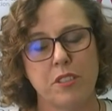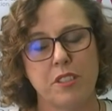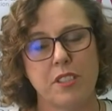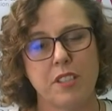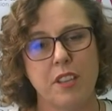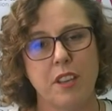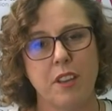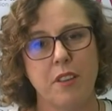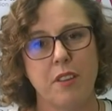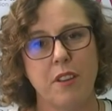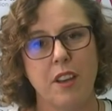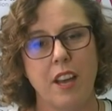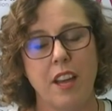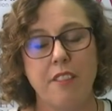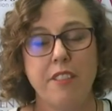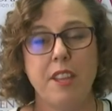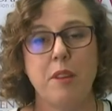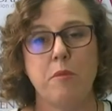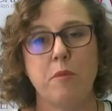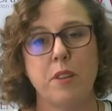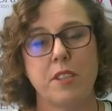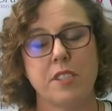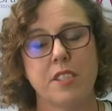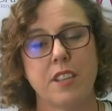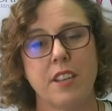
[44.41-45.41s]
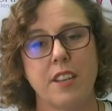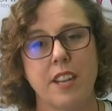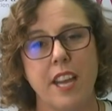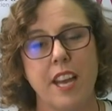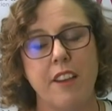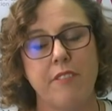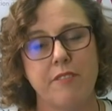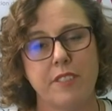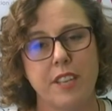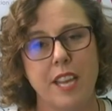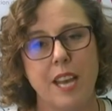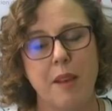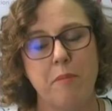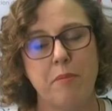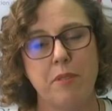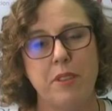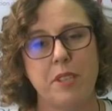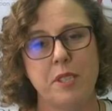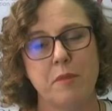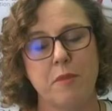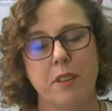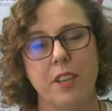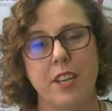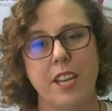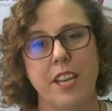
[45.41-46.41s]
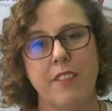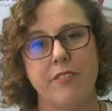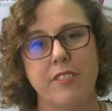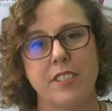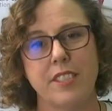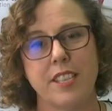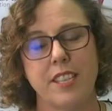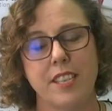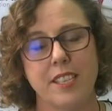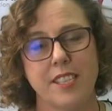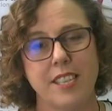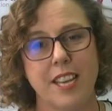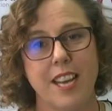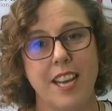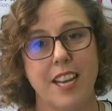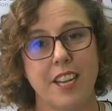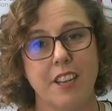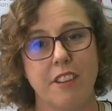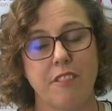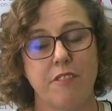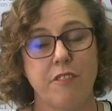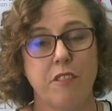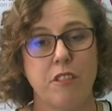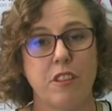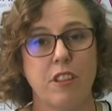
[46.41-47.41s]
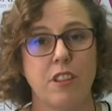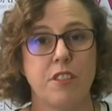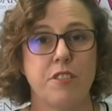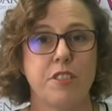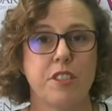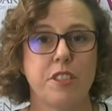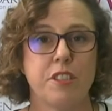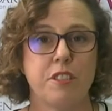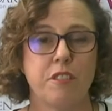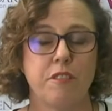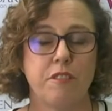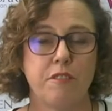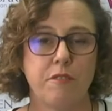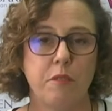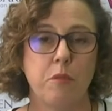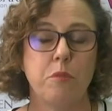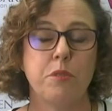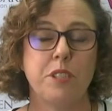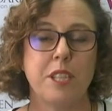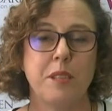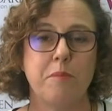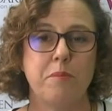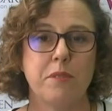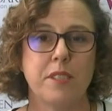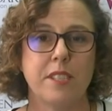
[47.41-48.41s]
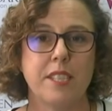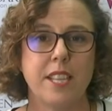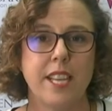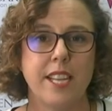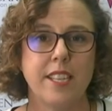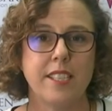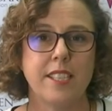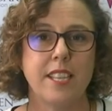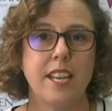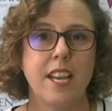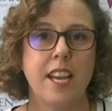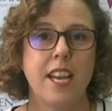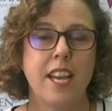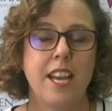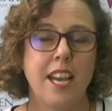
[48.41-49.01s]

So I think what's going to happen is we're going to have to set a target for closer to 40%.